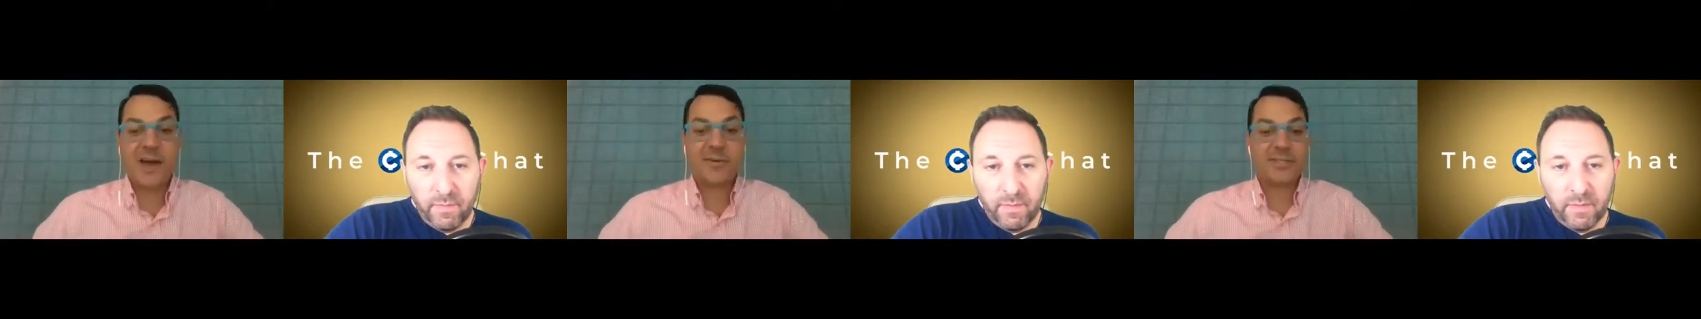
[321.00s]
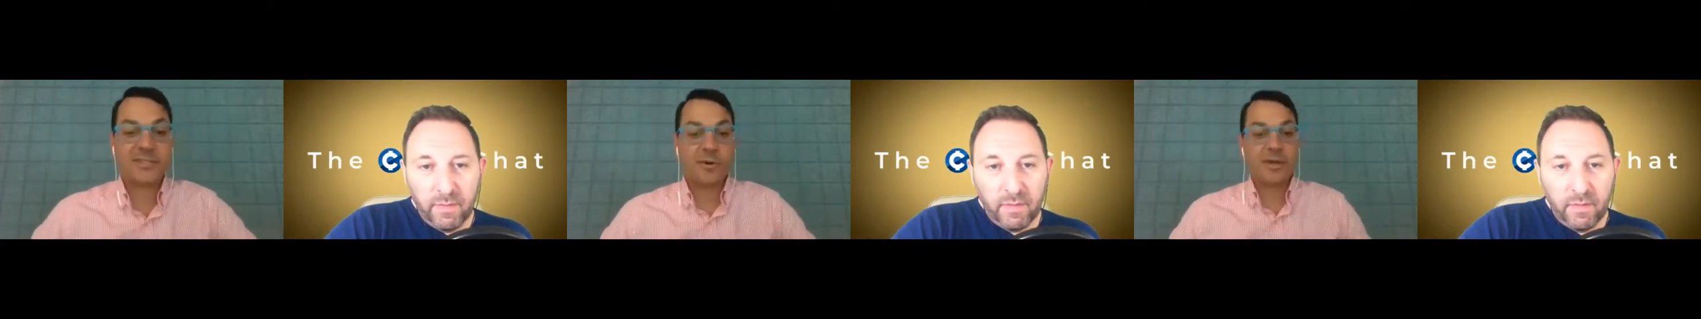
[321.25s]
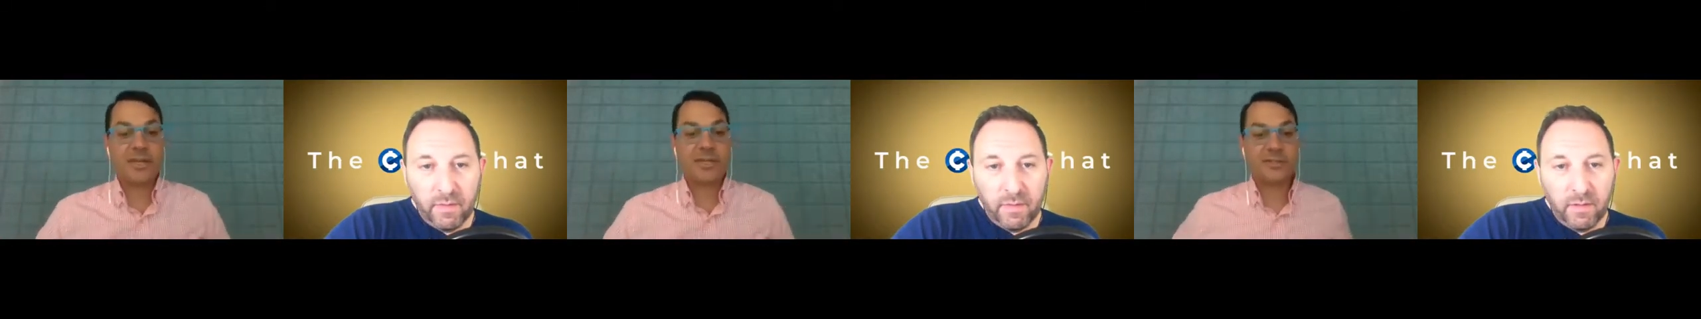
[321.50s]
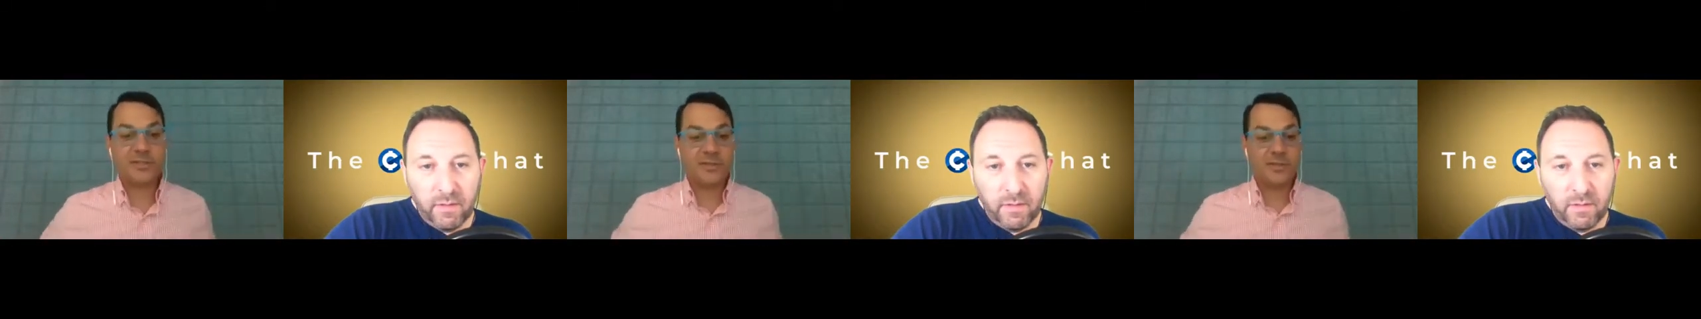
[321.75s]
Speaker 1: it's going
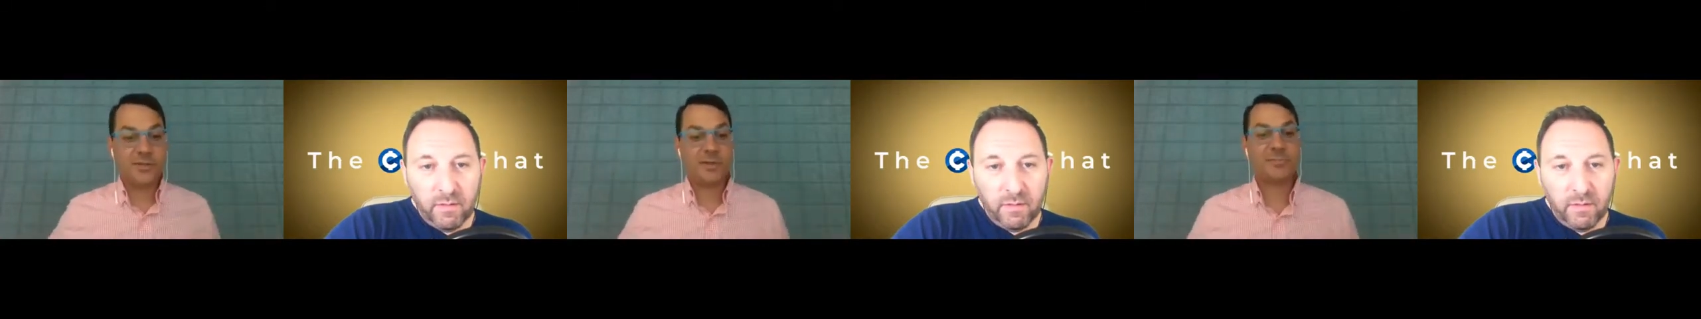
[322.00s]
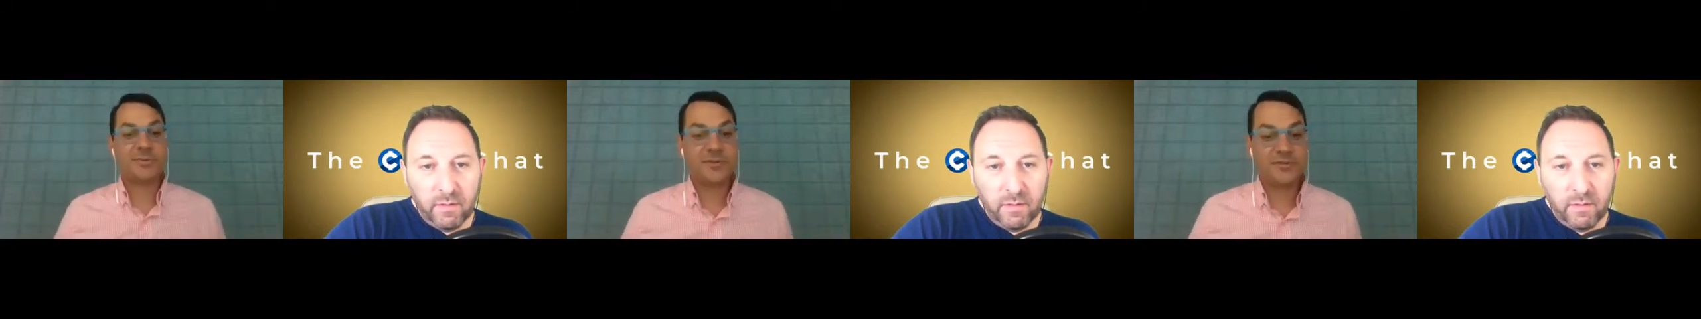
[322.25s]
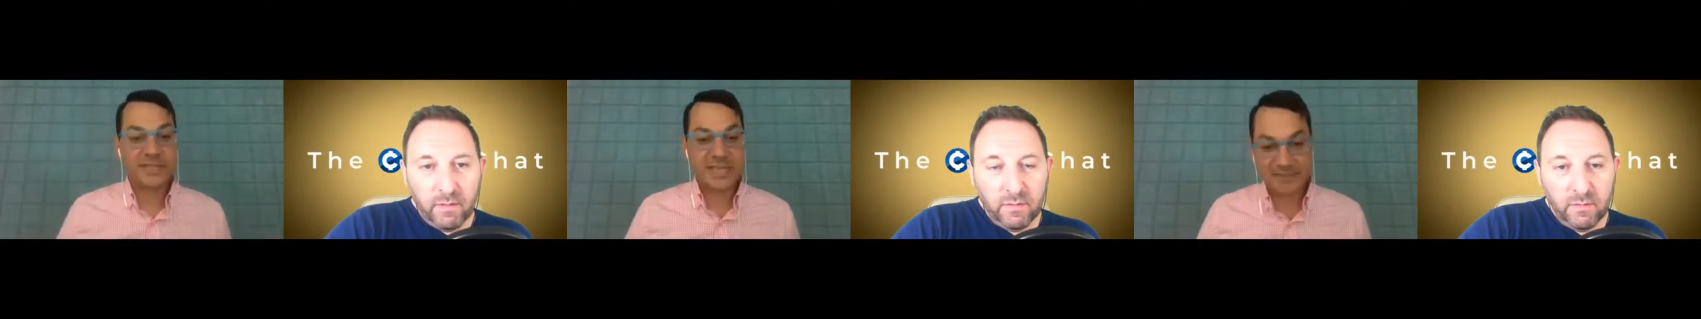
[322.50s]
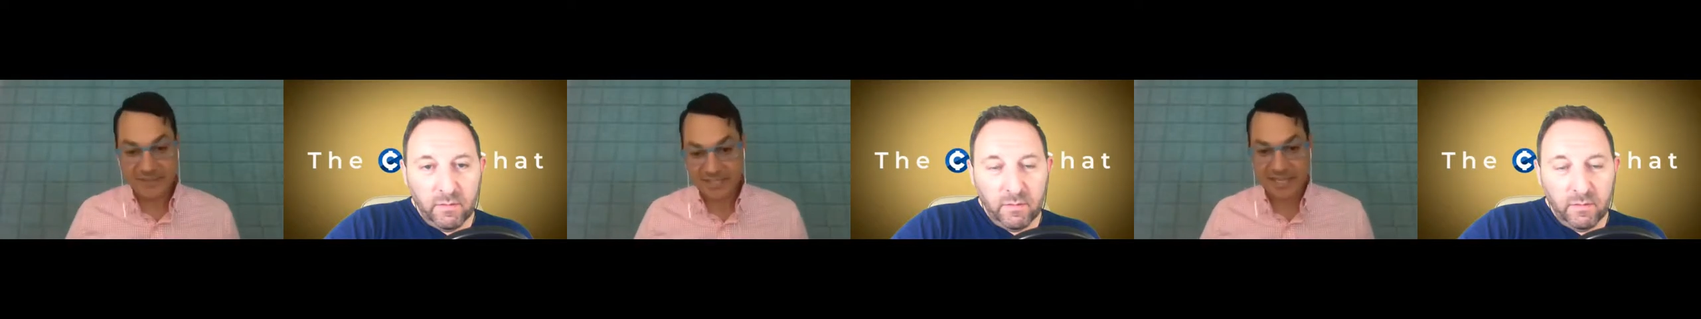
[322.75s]
to improve
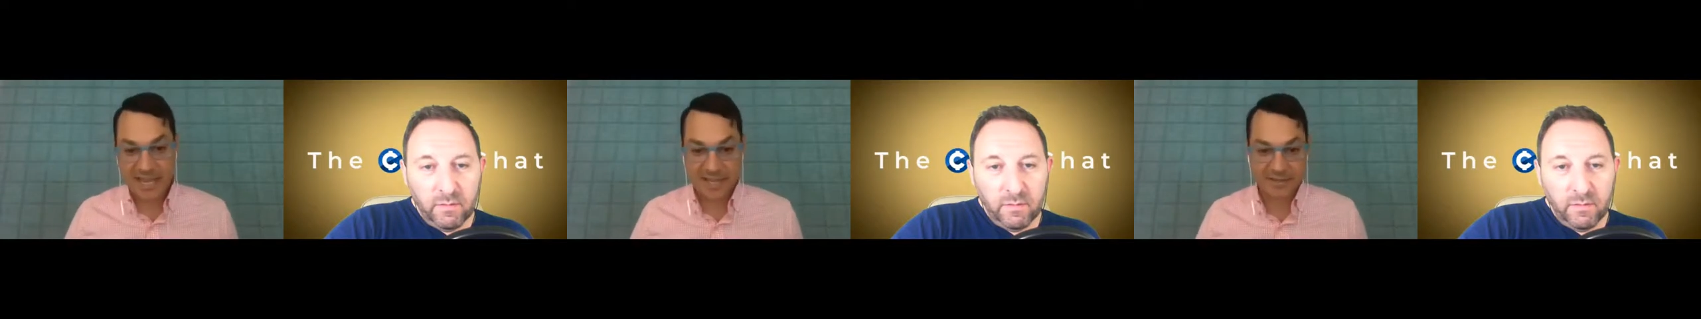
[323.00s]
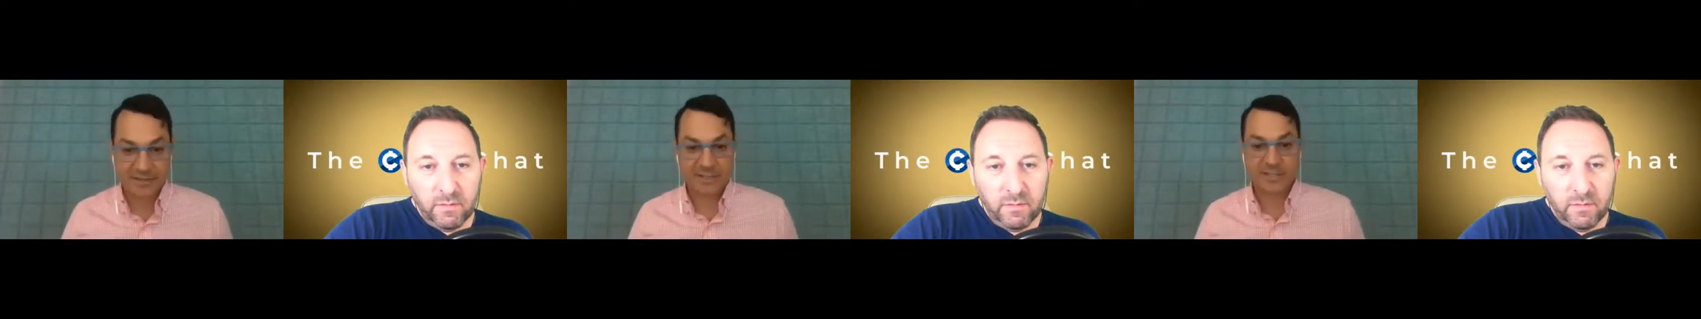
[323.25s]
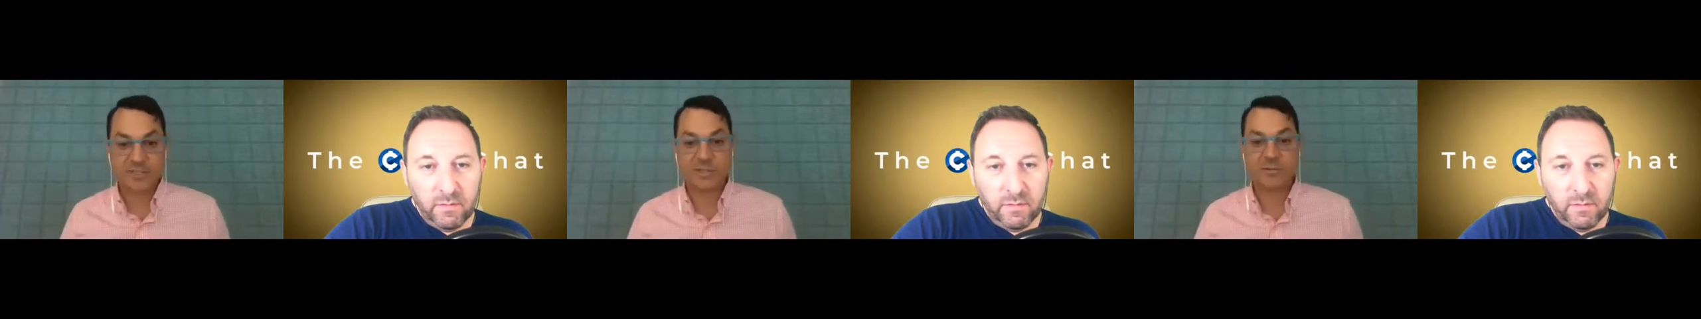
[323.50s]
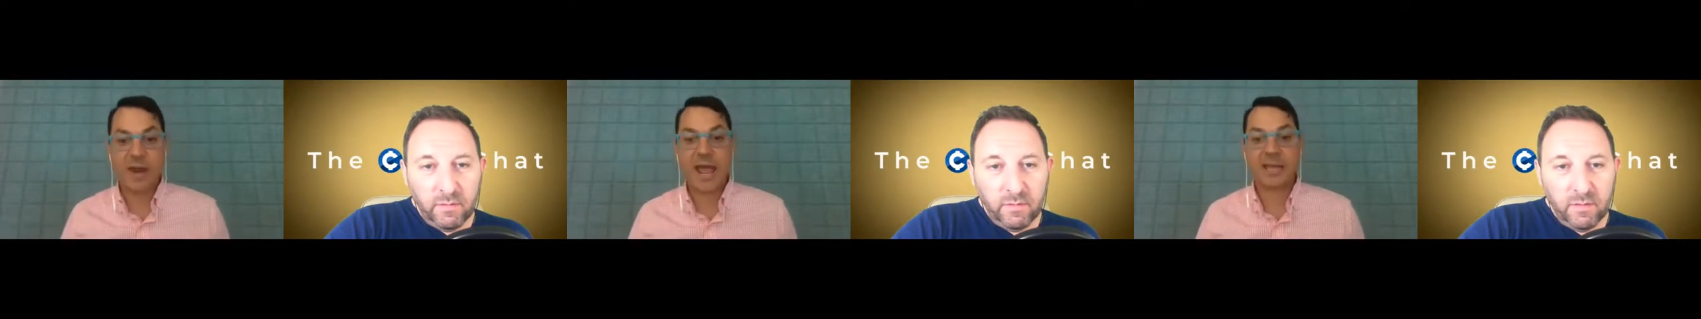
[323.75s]
safety standards and
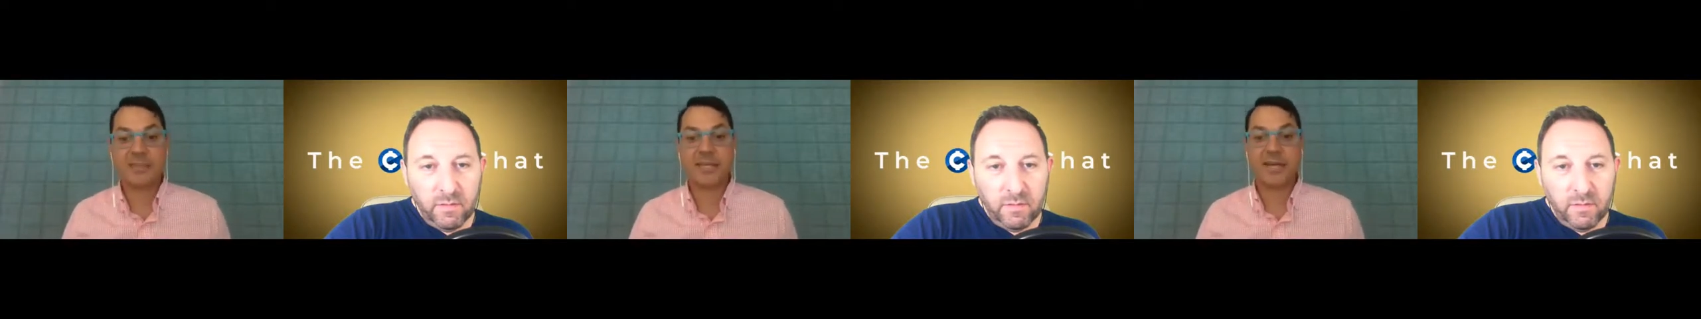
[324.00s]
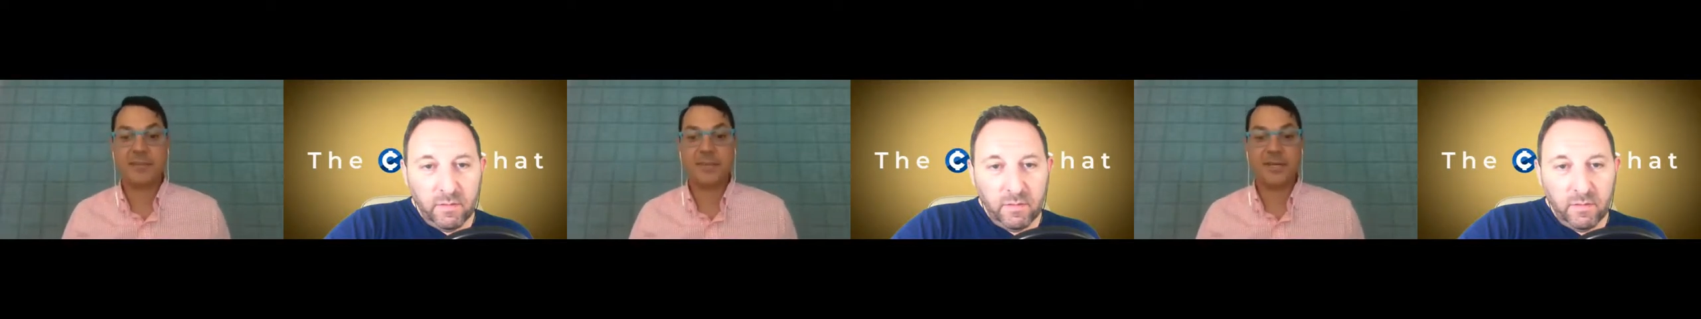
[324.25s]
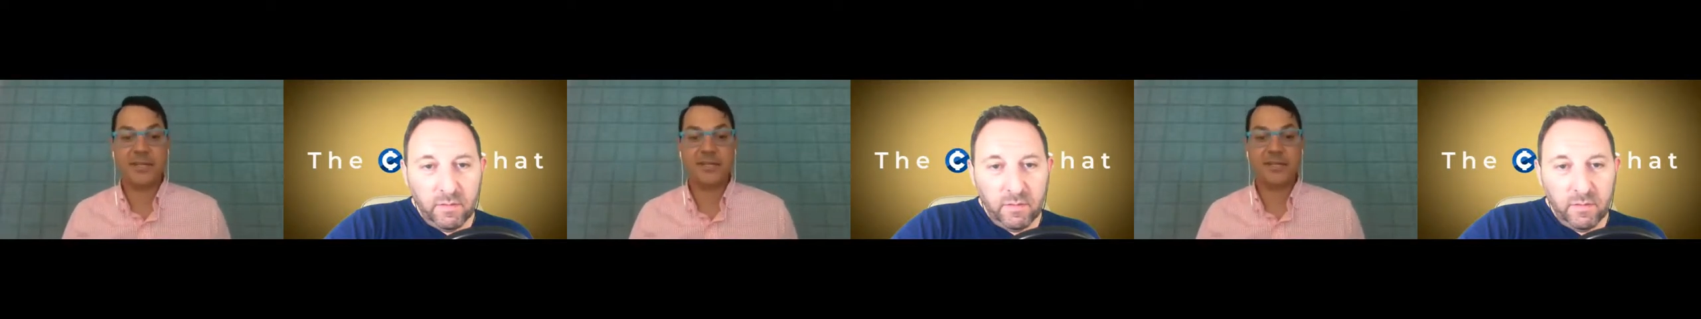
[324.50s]
track the company.